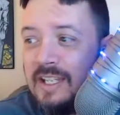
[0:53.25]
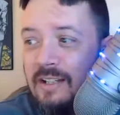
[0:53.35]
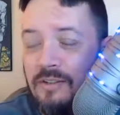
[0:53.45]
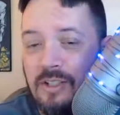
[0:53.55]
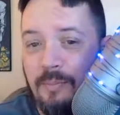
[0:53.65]

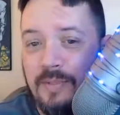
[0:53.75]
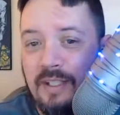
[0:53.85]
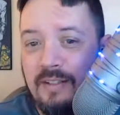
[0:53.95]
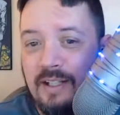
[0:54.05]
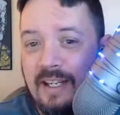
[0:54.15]
out
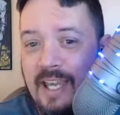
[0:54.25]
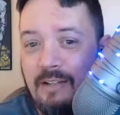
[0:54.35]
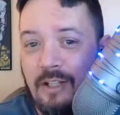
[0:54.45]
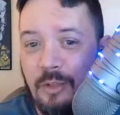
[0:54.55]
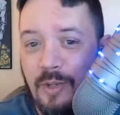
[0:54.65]
something that I kind of
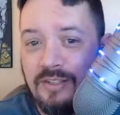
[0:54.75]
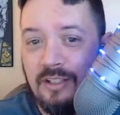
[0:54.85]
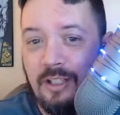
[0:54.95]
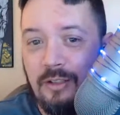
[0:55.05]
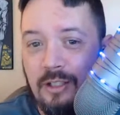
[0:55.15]
requested
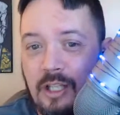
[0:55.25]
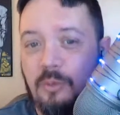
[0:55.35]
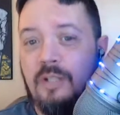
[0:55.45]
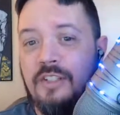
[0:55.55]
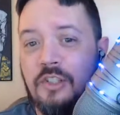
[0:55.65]
on another
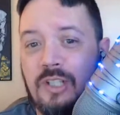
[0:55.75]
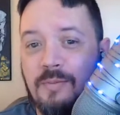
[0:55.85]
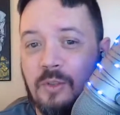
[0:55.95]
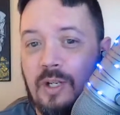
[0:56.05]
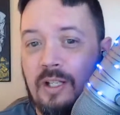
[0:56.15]
one of his
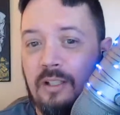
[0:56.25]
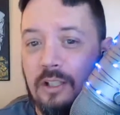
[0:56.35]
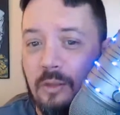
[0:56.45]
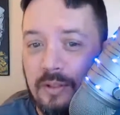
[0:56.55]
streams a while ago,